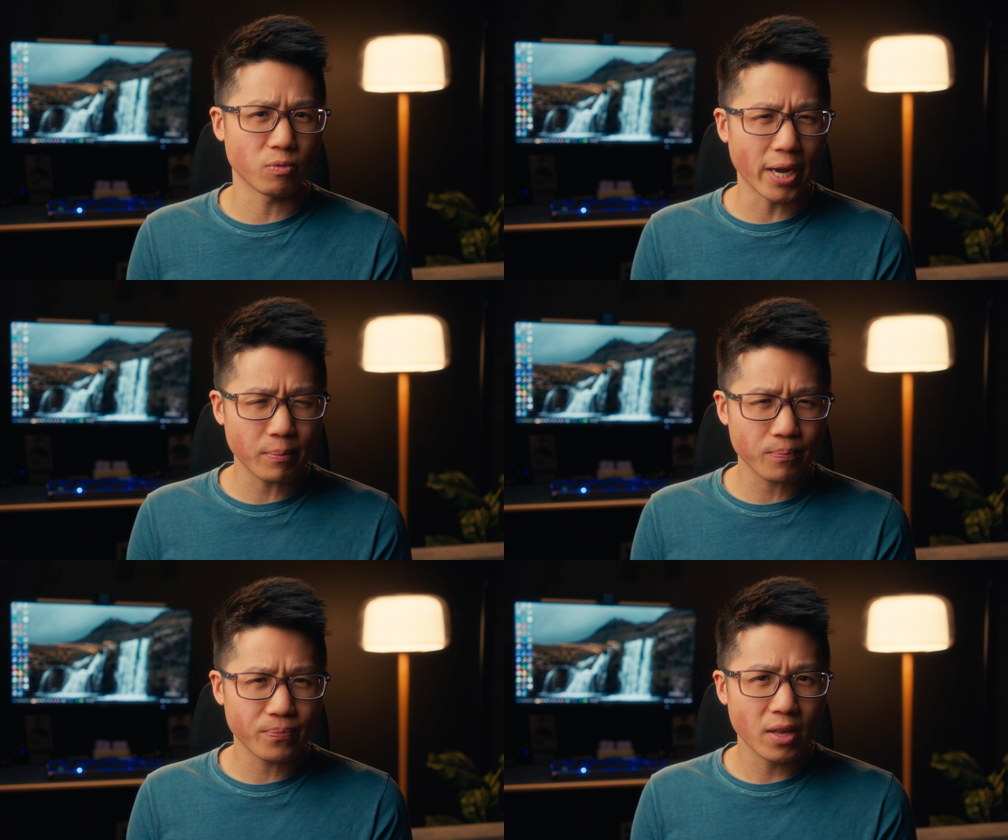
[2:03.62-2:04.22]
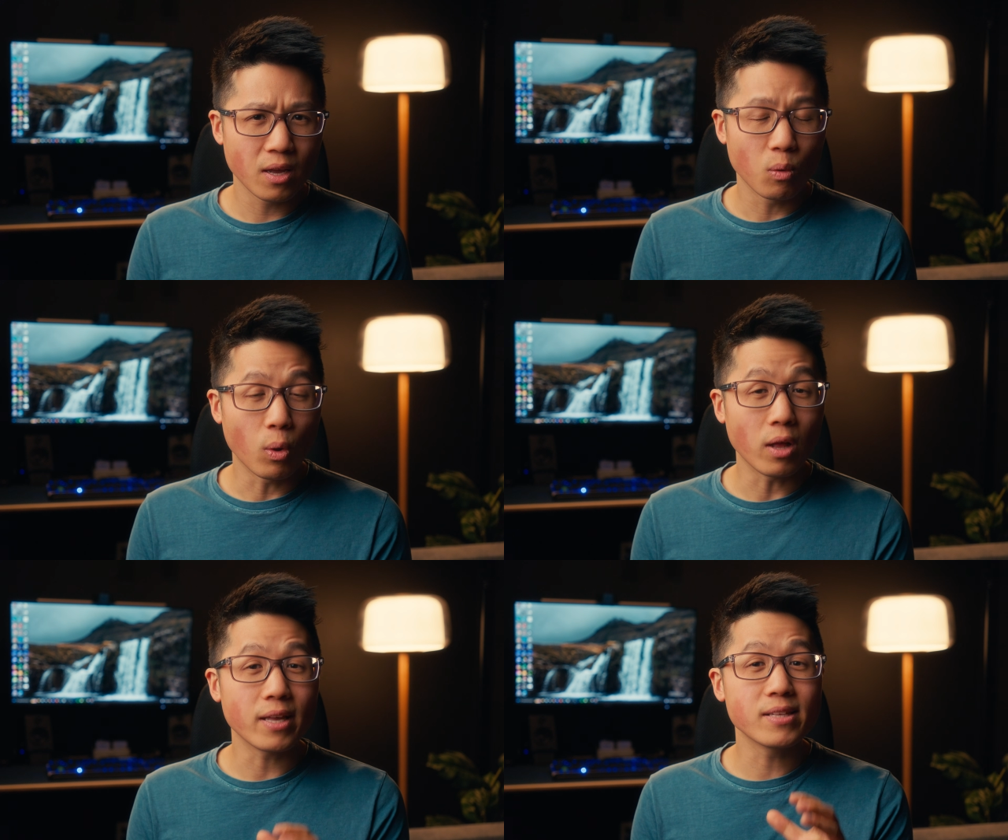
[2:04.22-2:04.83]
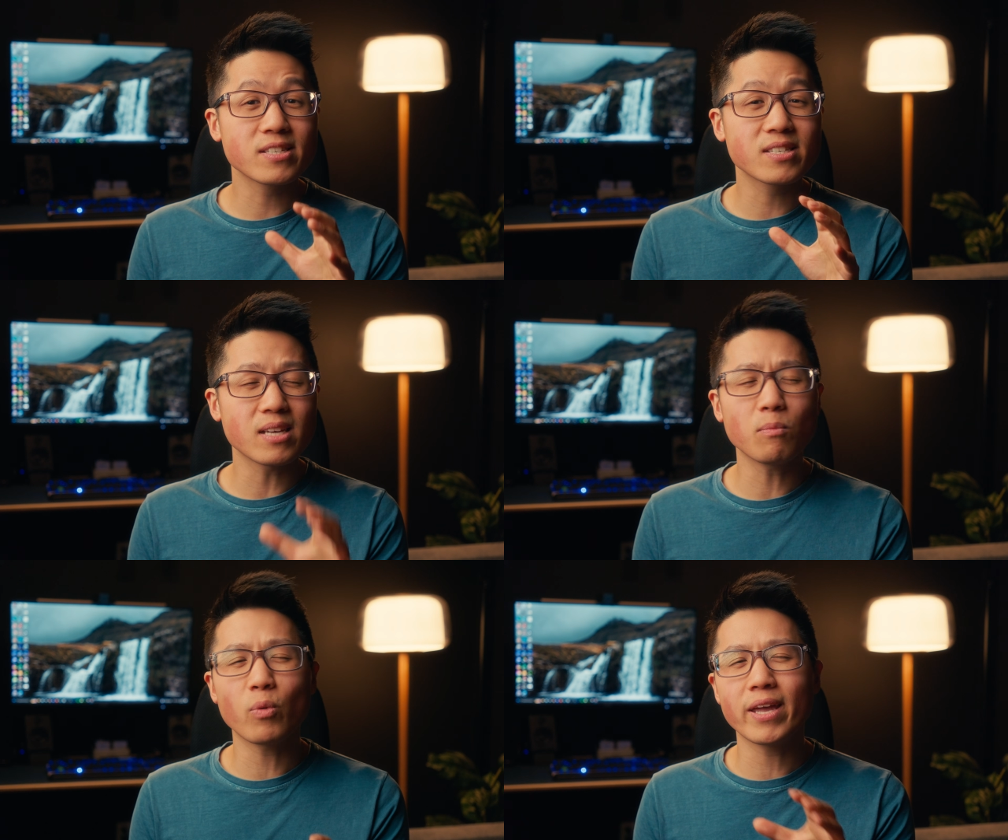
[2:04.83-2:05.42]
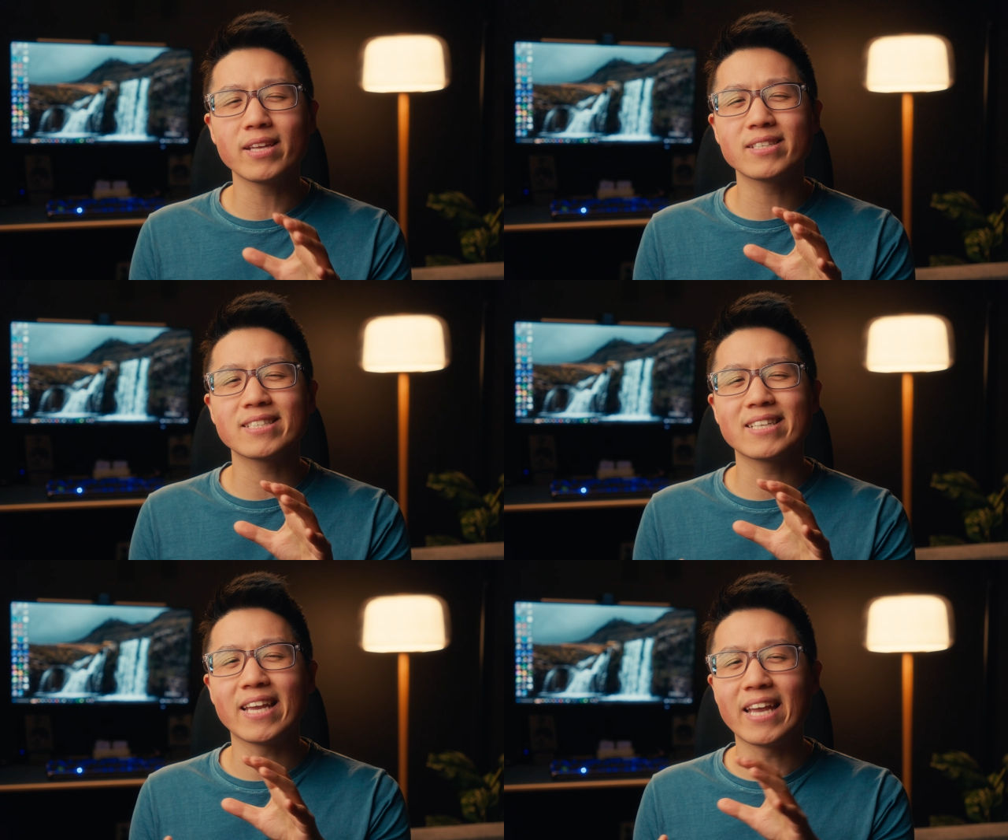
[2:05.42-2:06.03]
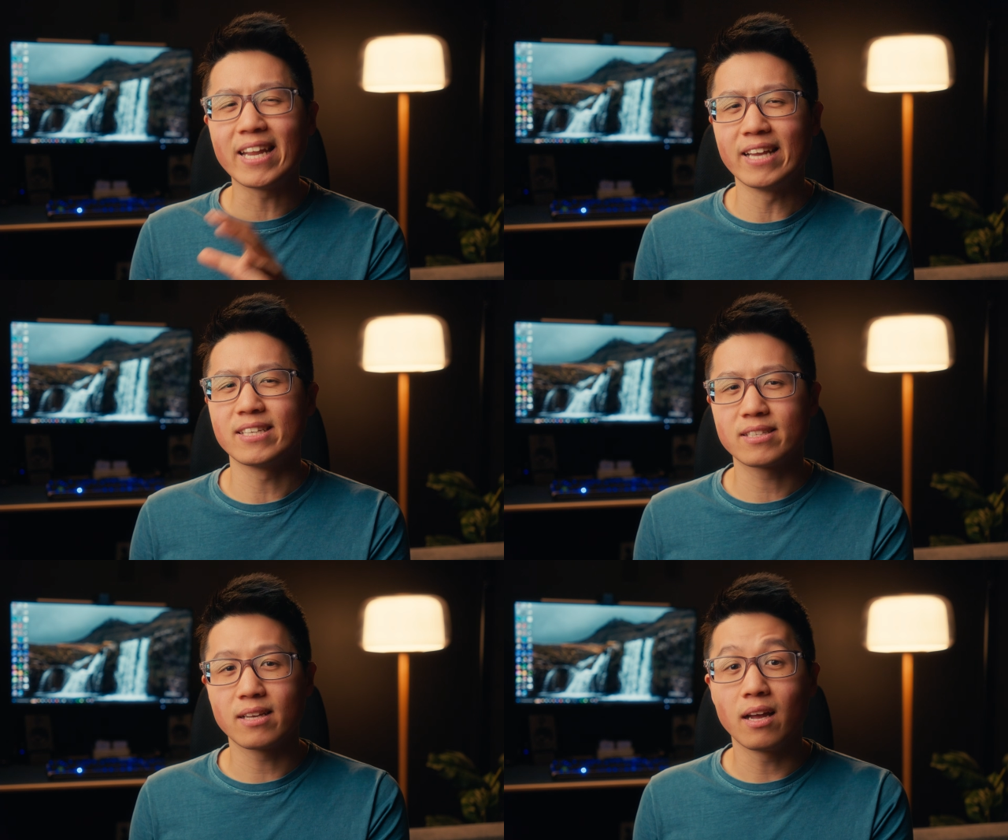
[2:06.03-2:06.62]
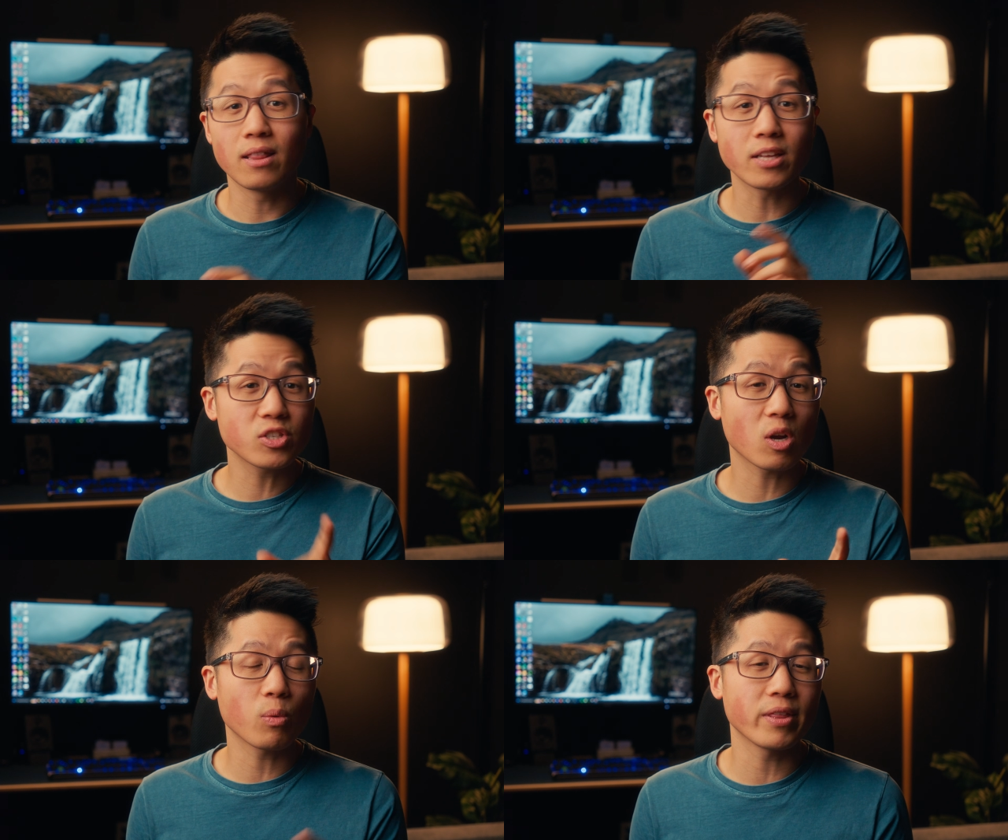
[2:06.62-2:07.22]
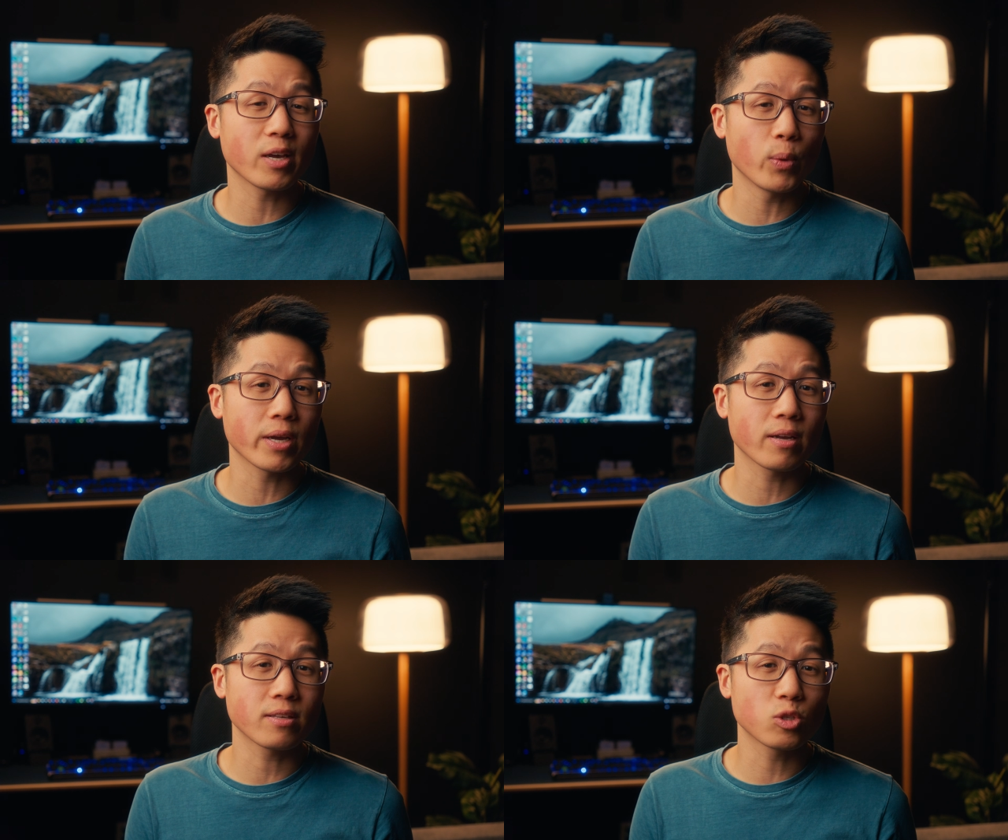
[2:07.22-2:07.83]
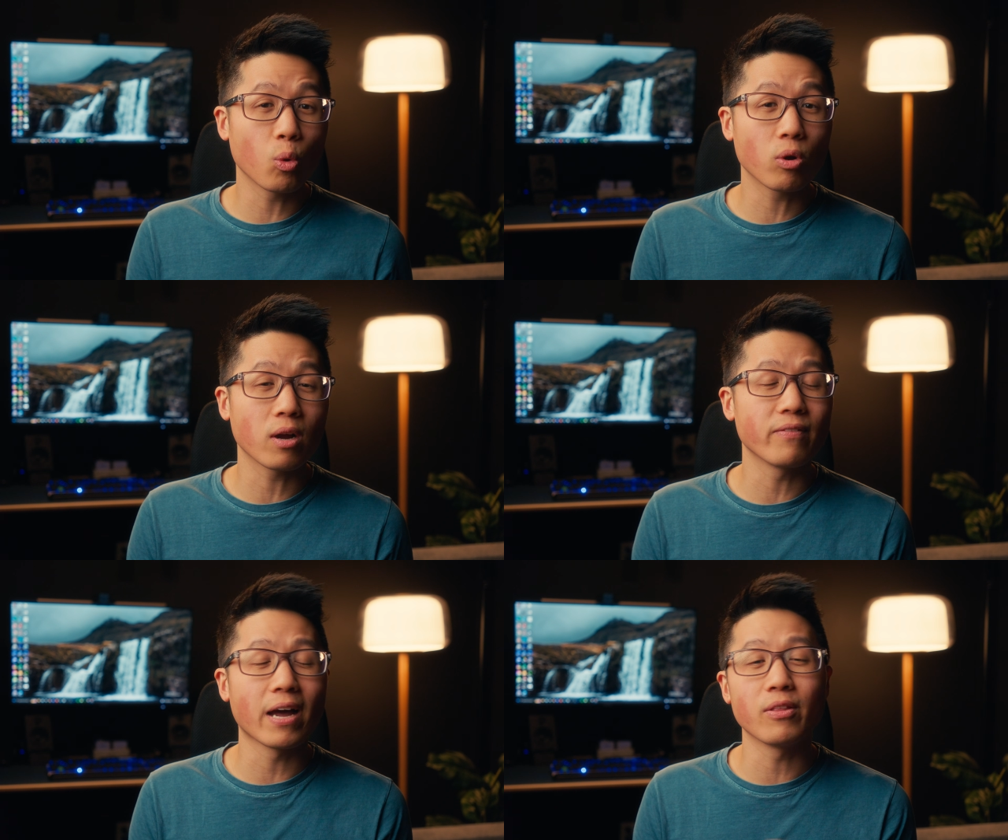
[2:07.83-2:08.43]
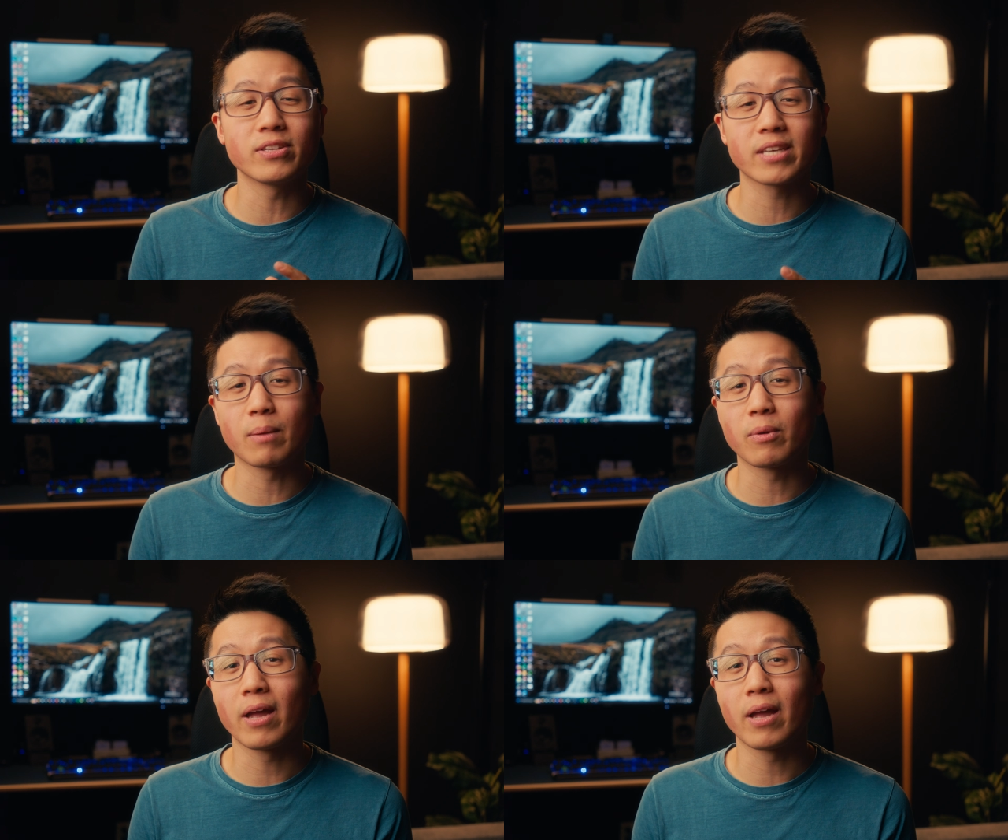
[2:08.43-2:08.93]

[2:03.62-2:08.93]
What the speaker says: right? Well, in some ways, it is. Let's start with a quick tour of how this camera